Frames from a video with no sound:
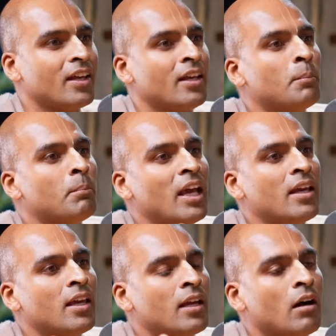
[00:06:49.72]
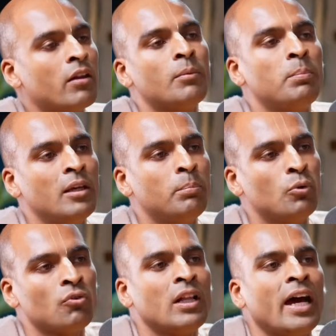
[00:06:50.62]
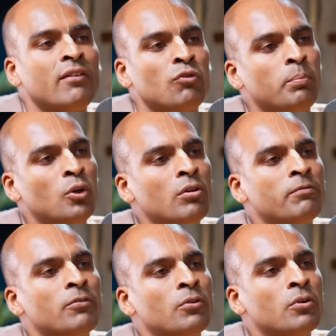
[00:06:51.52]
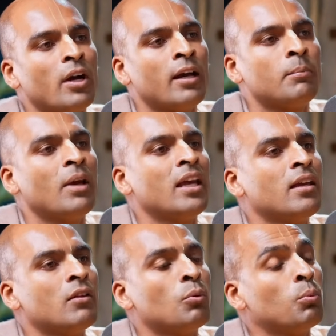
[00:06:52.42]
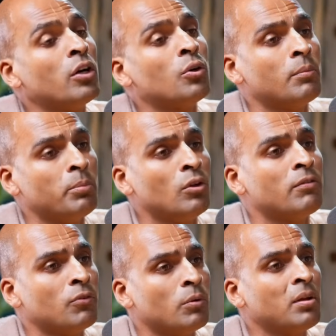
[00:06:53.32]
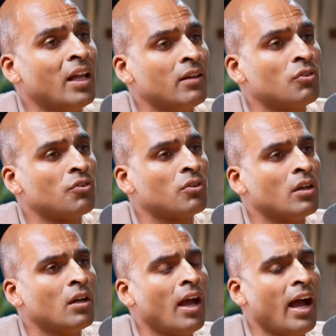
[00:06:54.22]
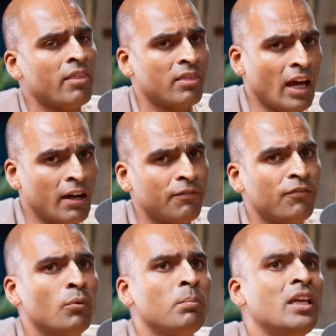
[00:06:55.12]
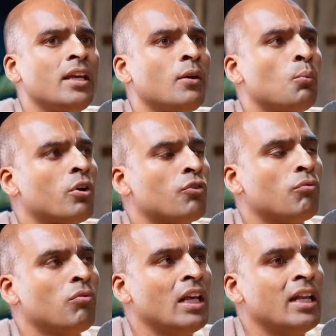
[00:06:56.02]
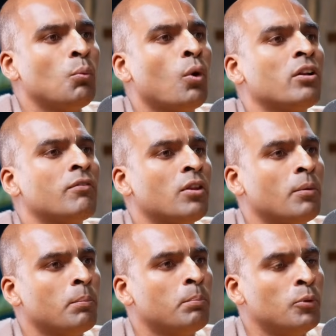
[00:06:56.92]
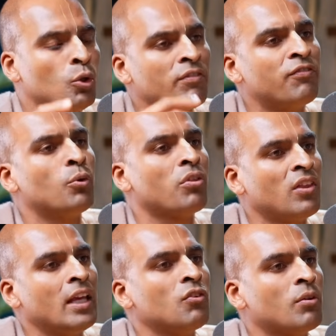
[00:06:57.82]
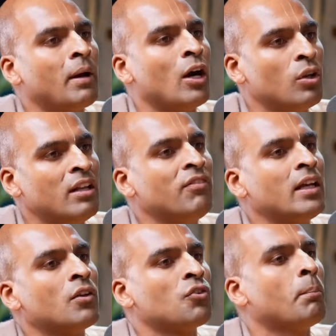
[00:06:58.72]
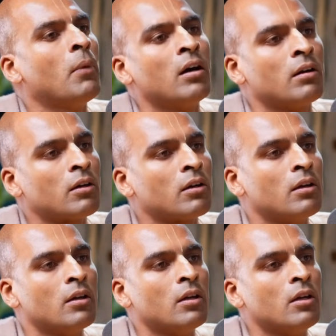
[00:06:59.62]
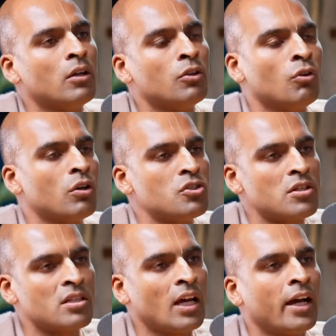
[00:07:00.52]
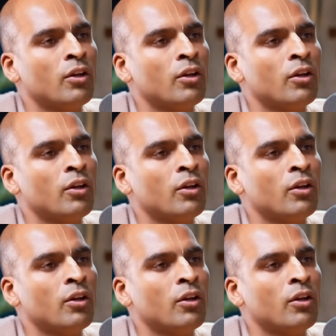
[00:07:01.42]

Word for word: in making other people's lives beautiful and making the world a beautiful place. And that for me was really one of the beautiful things about living as a monk. Not just that I